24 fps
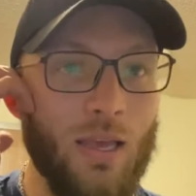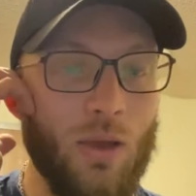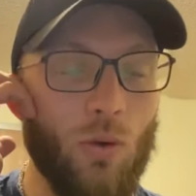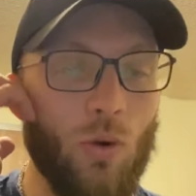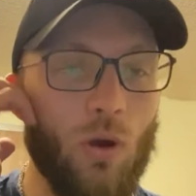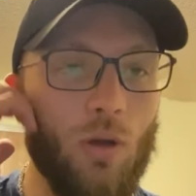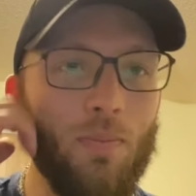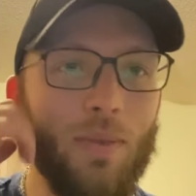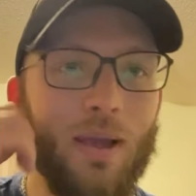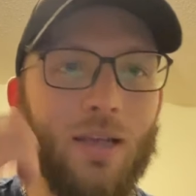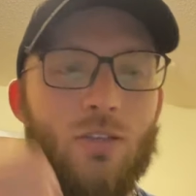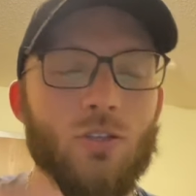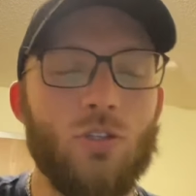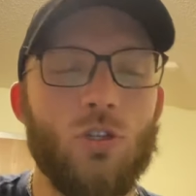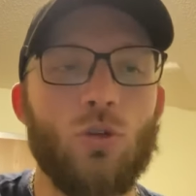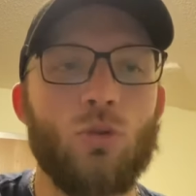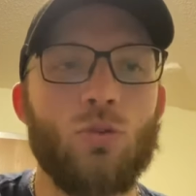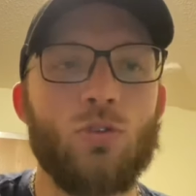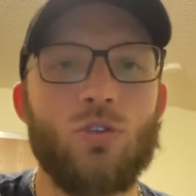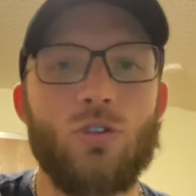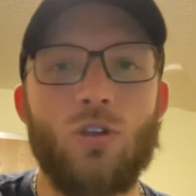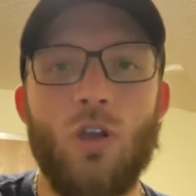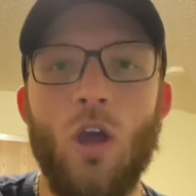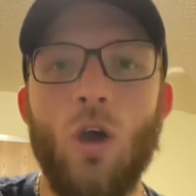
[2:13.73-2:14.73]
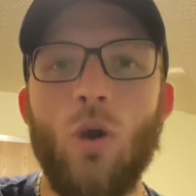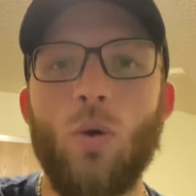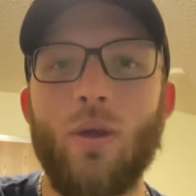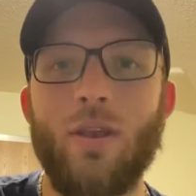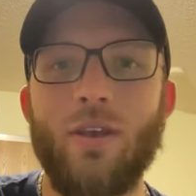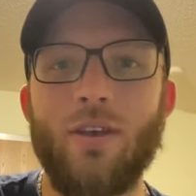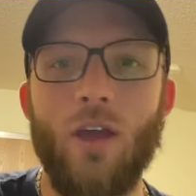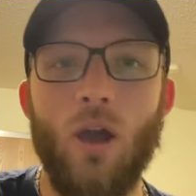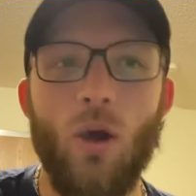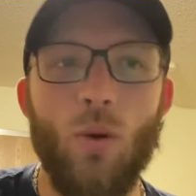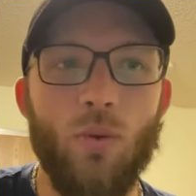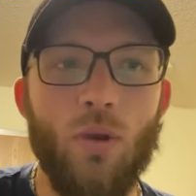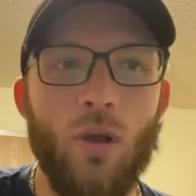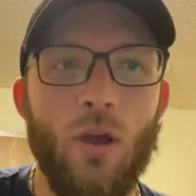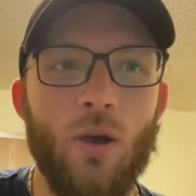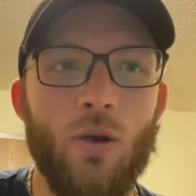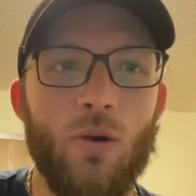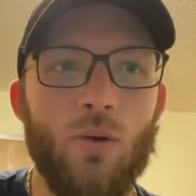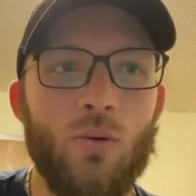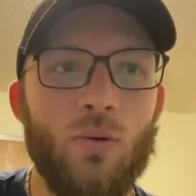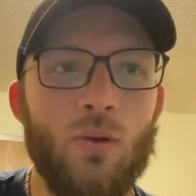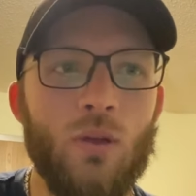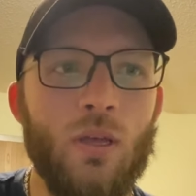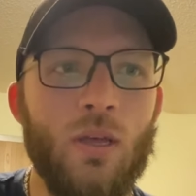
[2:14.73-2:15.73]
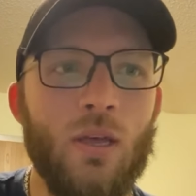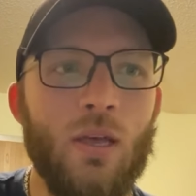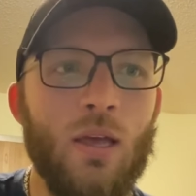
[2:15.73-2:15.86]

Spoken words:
what my students know and don't know.